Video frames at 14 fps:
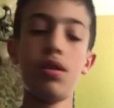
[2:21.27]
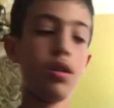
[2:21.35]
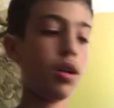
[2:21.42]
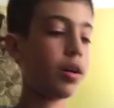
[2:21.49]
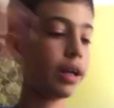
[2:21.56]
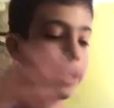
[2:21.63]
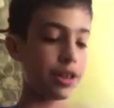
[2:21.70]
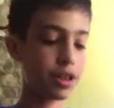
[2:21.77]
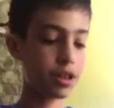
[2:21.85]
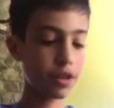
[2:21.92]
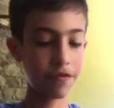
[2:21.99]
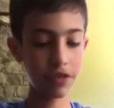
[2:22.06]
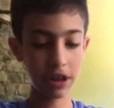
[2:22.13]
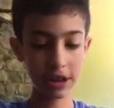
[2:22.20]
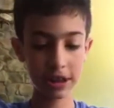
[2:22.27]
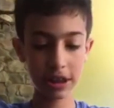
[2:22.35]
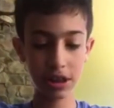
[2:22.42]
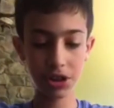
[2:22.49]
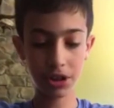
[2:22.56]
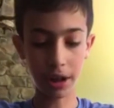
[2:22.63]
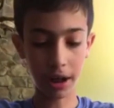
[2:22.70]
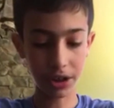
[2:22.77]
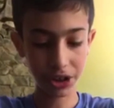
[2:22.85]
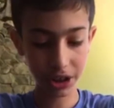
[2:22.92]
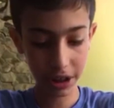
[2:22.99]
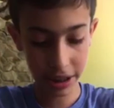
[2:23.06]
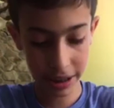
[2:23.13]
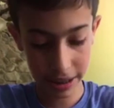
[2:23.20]
Okay, so first
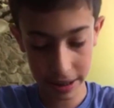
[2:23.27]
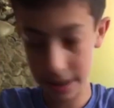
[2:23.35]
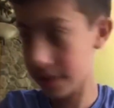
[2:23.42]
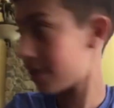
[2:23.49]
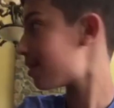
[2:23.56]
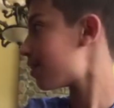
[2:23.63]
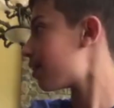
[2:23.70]
instruction is